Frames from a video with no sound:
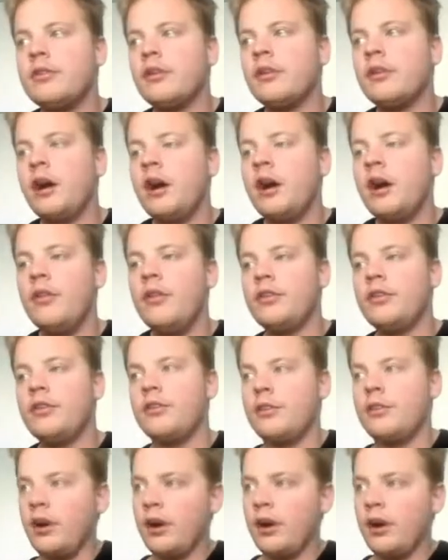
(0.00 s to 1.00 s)
So
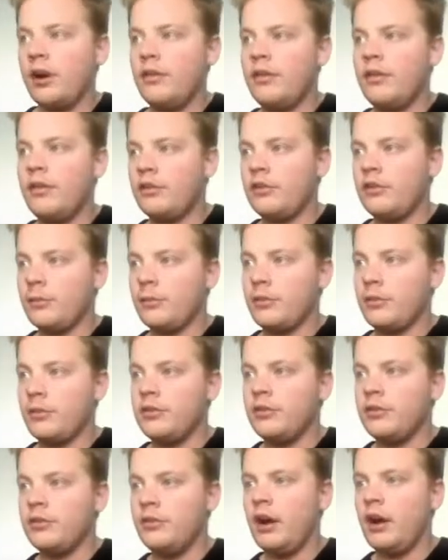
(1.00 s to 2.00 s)
this is a
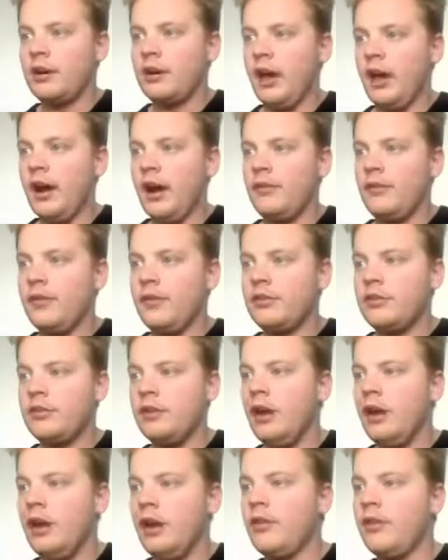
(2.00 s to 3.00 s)
person logged out. They
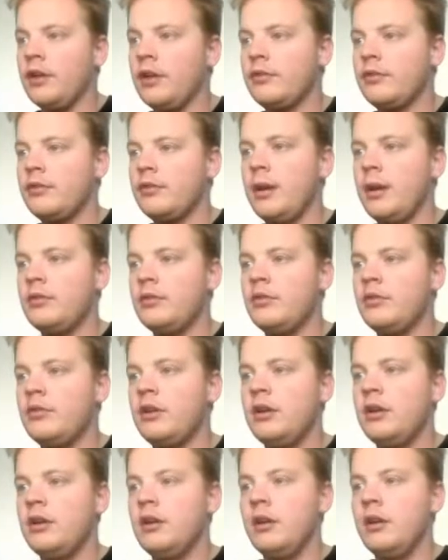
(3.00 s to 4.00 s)
see all the
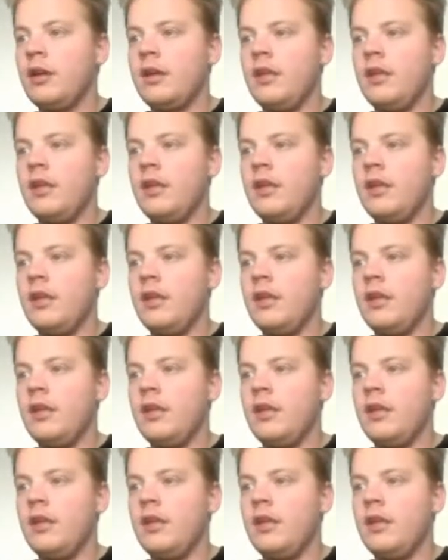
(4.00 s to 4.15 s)
information.